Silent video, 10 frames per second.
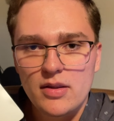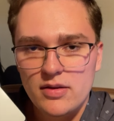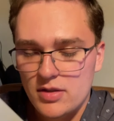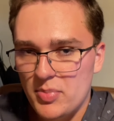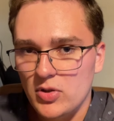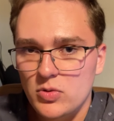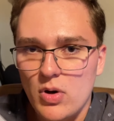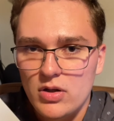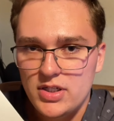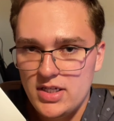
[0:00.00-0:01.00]
the build
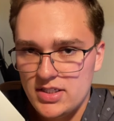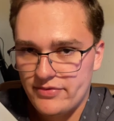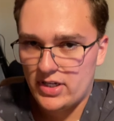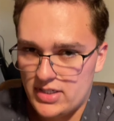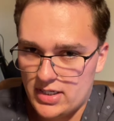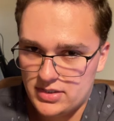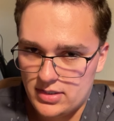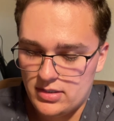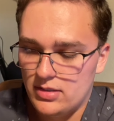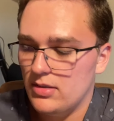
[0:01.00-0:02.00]
quality is
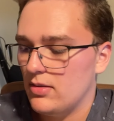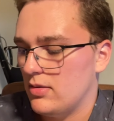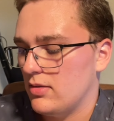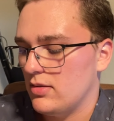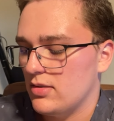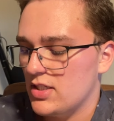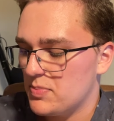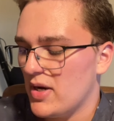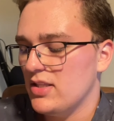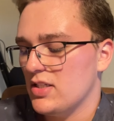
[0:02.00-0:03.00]
fantastic.
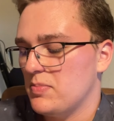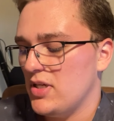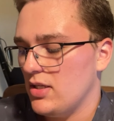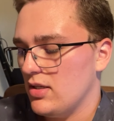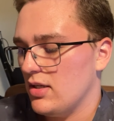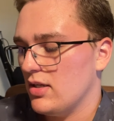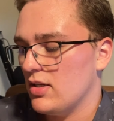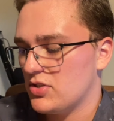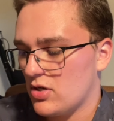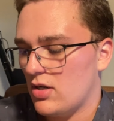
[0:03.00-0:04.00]
Despite this being
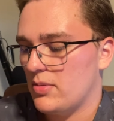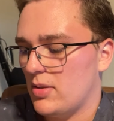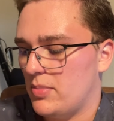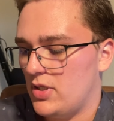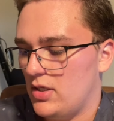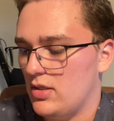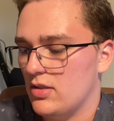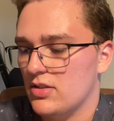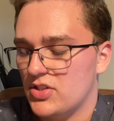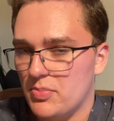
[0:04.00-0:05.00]
a startup company,
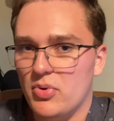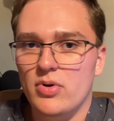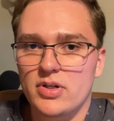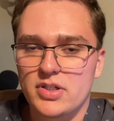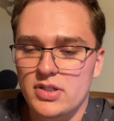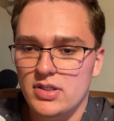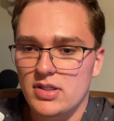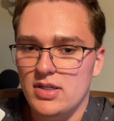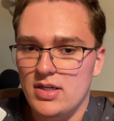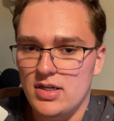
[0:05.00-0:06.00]
support
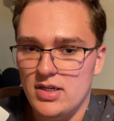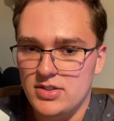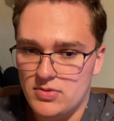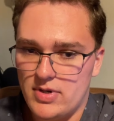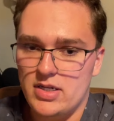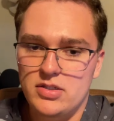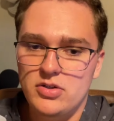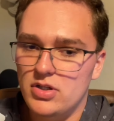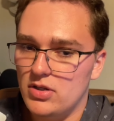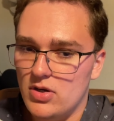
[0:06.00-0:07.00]
is great. You
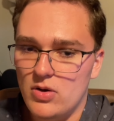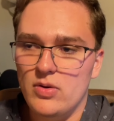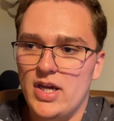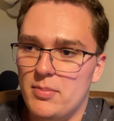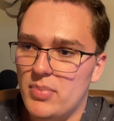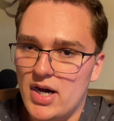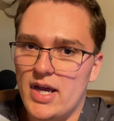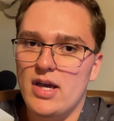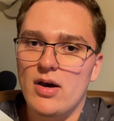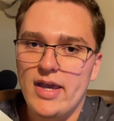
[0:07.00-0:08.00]
can go and
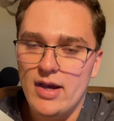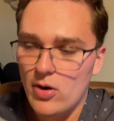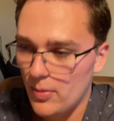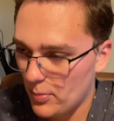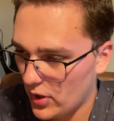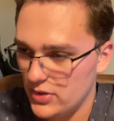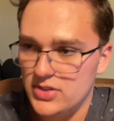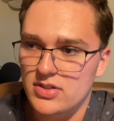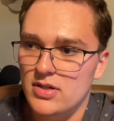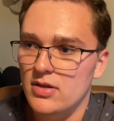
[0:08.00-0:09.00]
buy parts